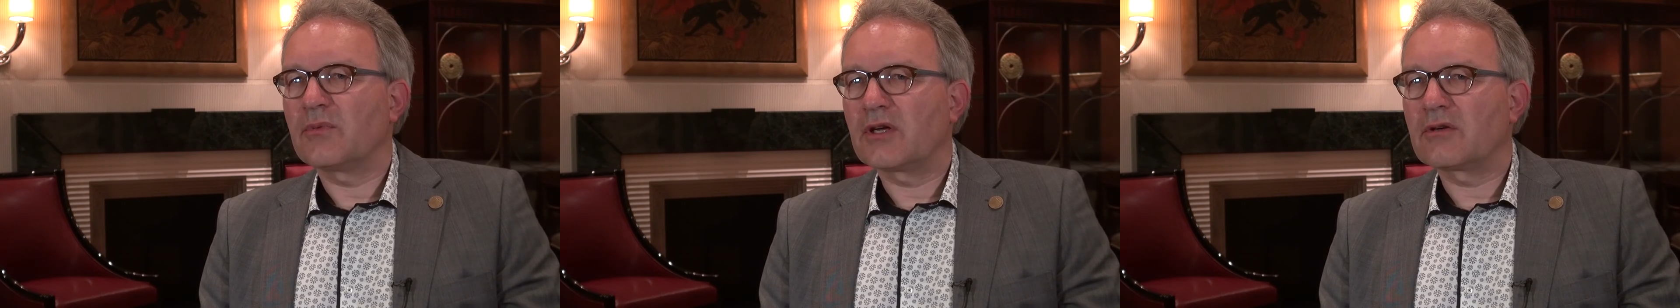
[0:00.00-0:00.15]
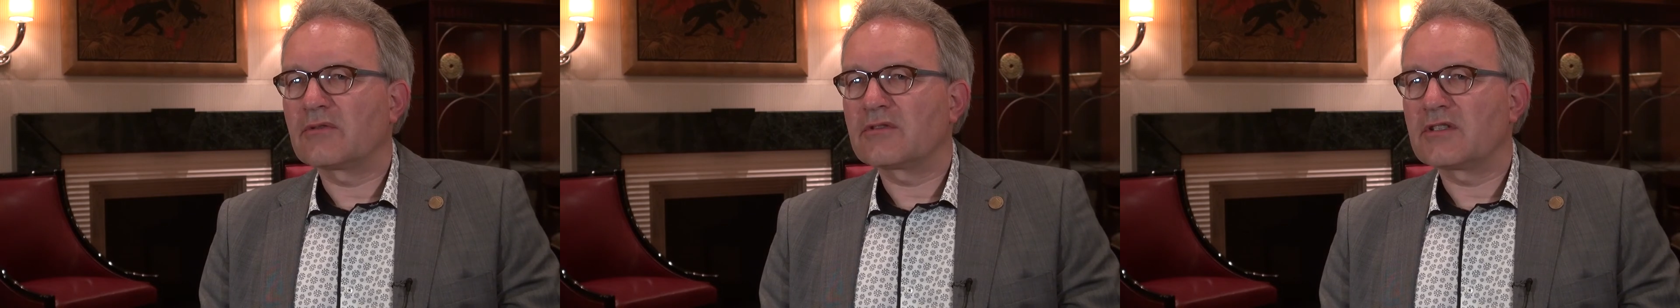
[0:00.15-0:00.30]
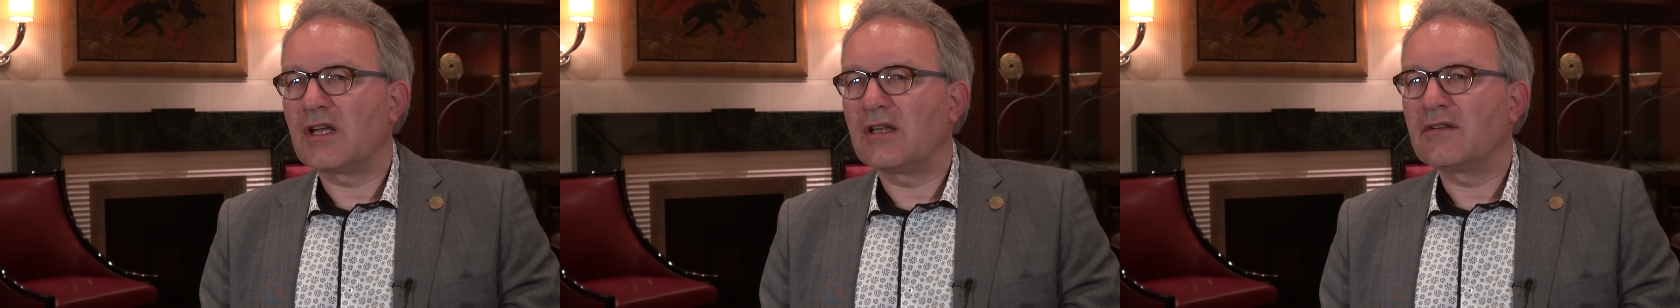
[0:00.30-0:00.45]

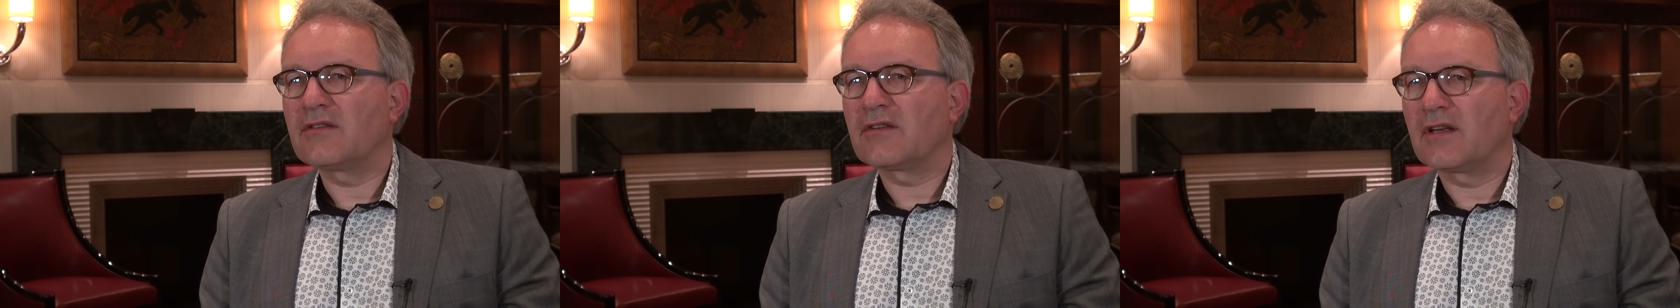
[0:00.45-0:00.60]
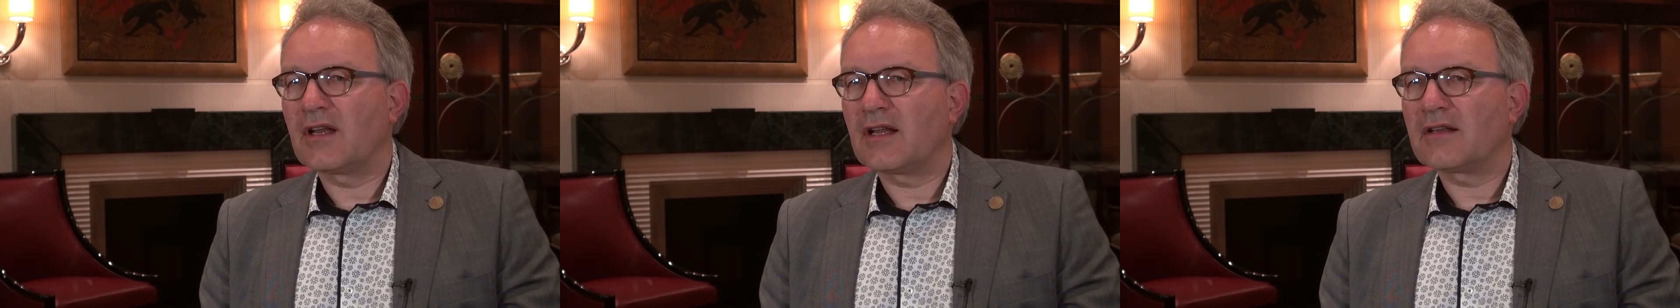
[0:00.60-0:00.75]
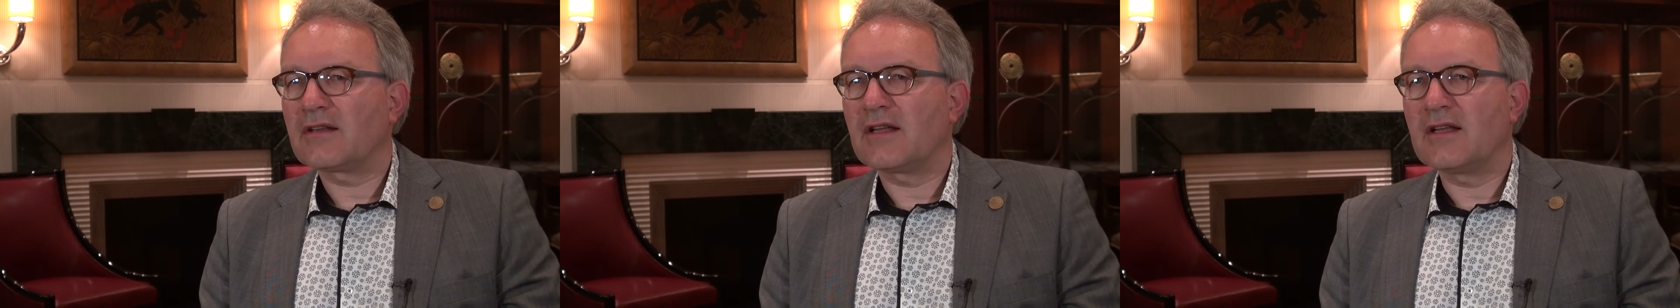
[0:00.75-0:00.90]
because the
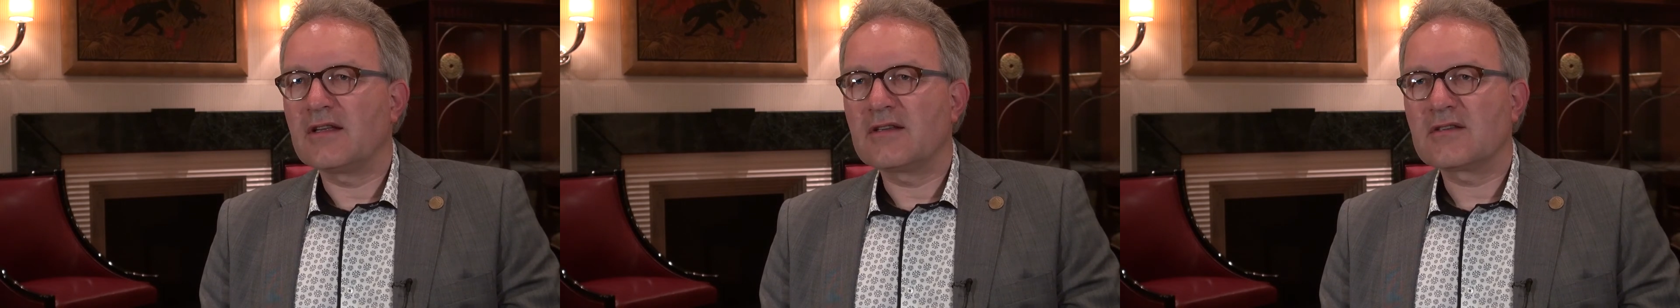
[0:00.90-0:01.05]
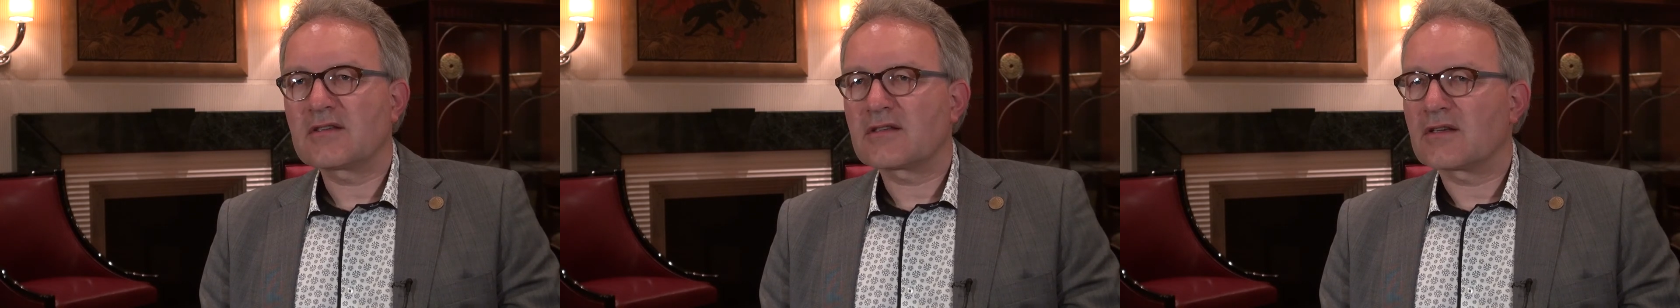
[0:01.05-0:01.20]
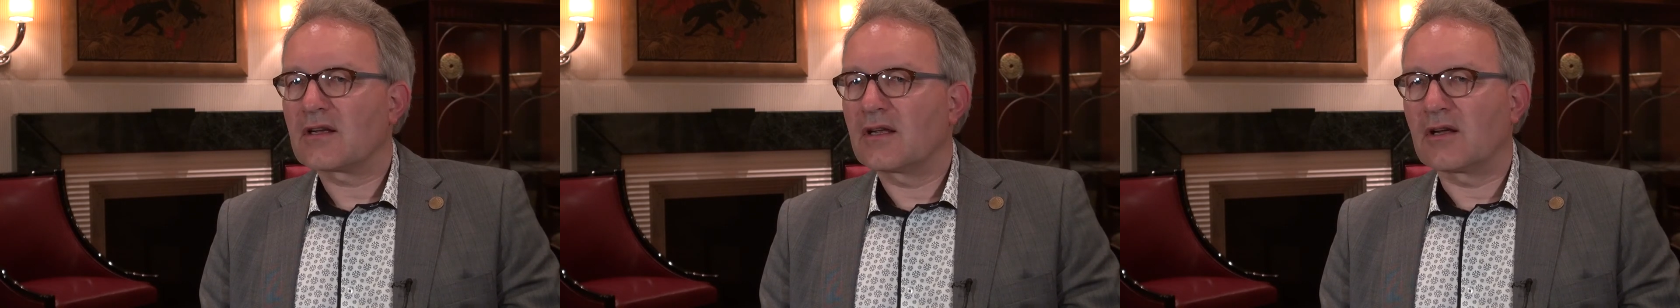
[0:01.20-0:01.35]
internet
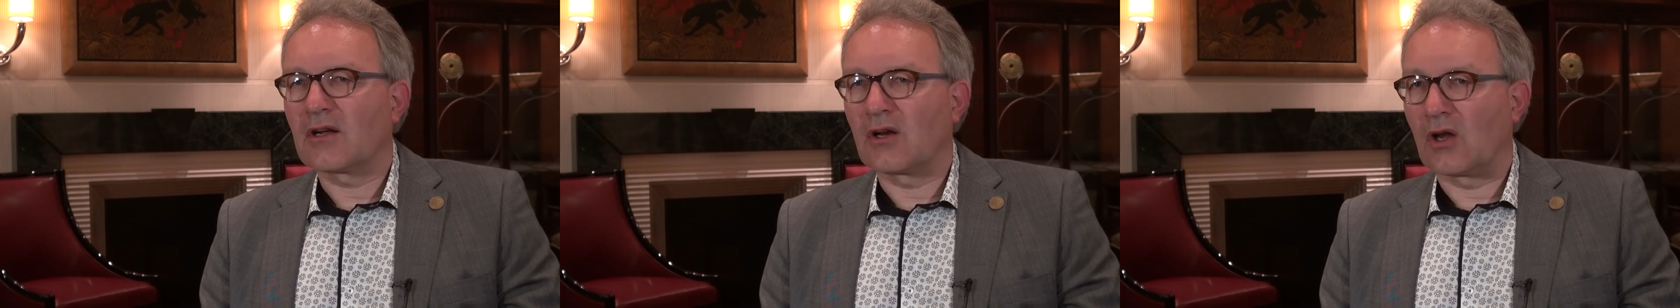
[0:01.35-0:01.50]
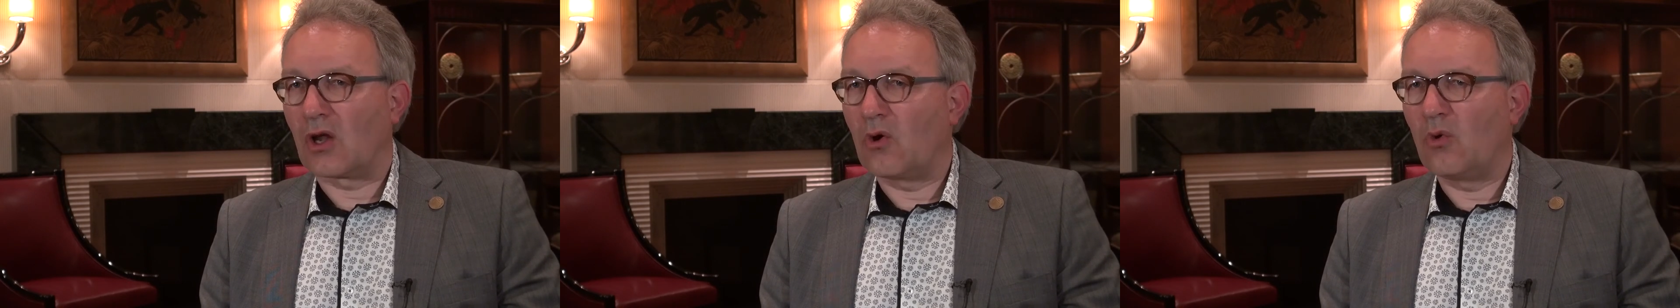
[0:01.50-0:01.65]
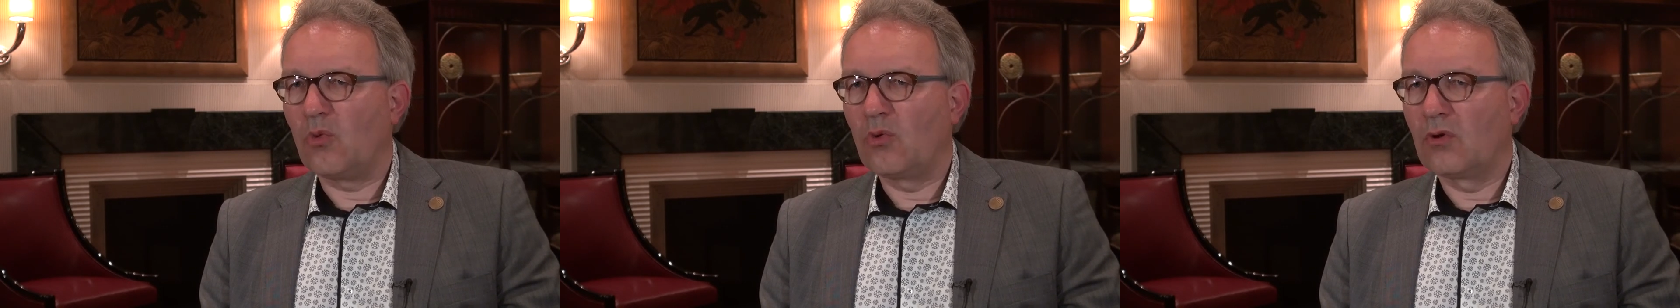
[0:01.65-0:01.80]
is
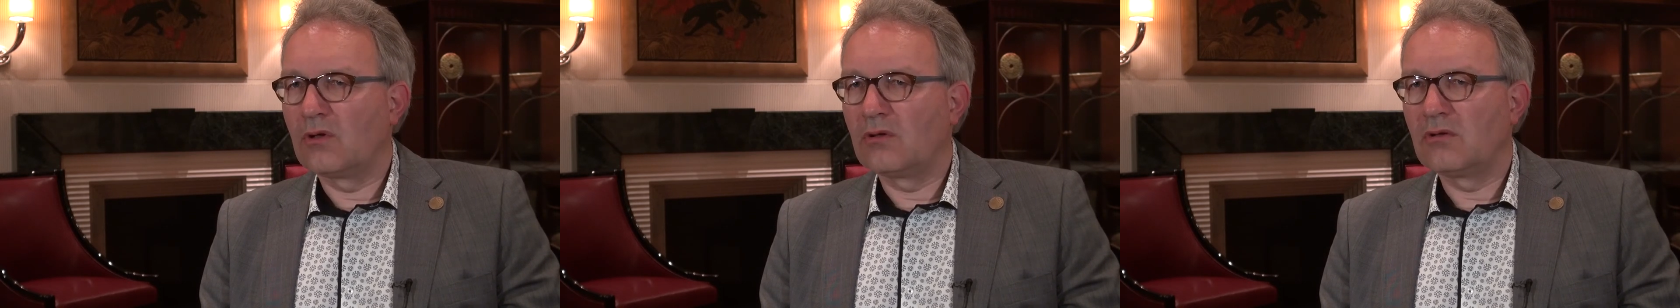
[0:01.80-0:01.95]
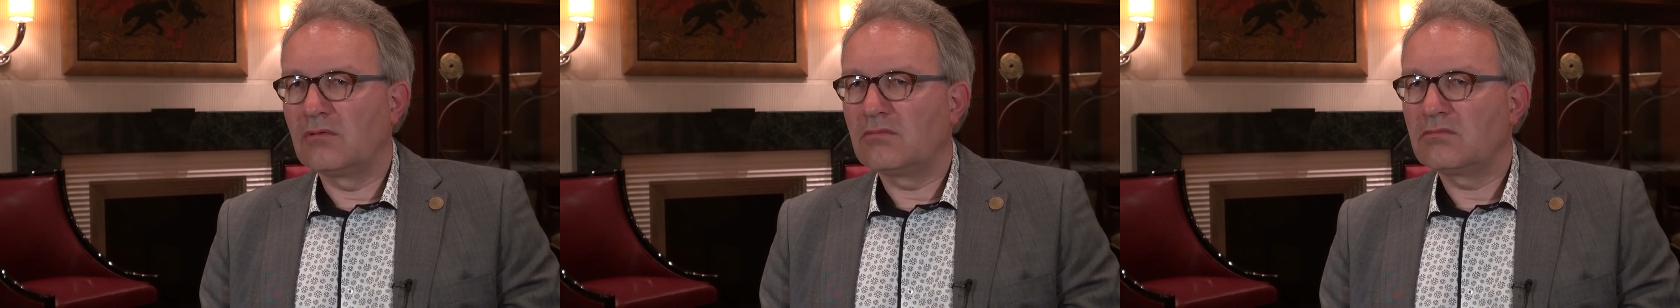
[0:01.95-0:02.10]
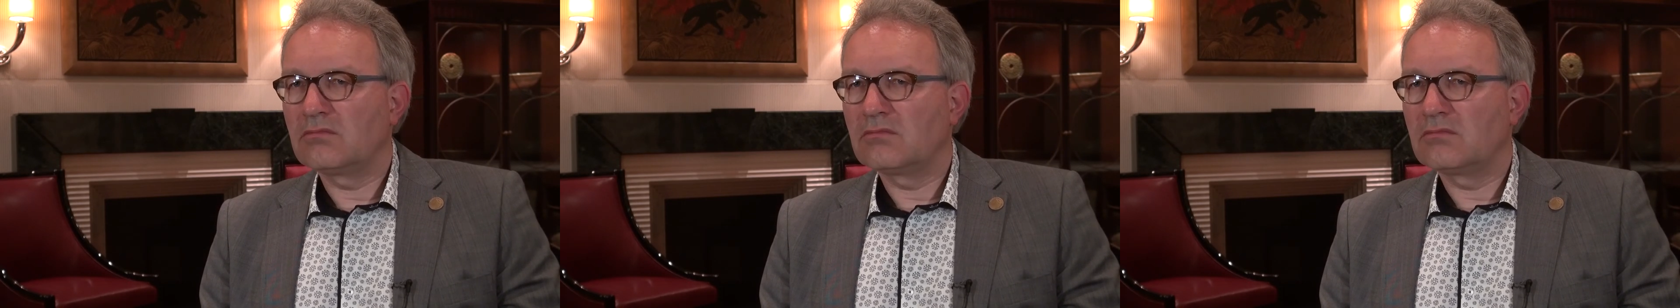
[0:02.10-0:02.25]

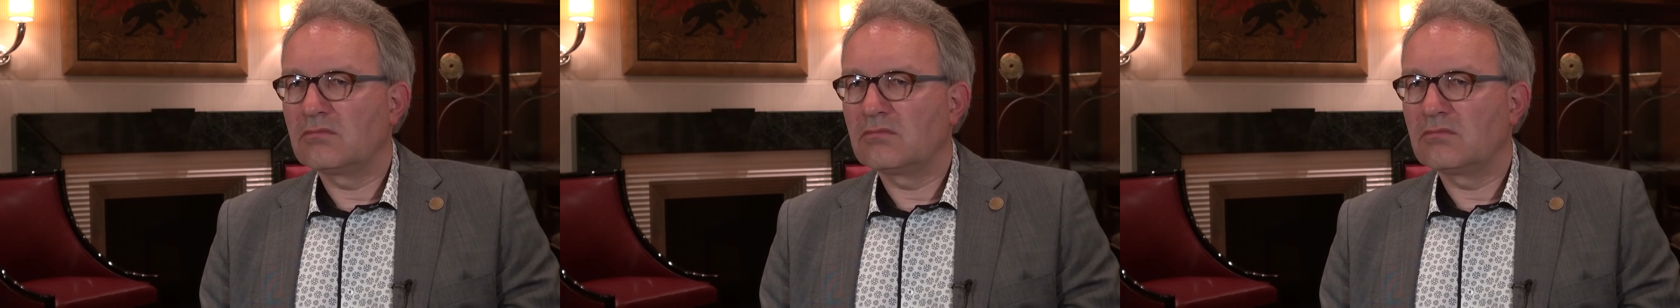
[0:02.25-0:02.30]
global.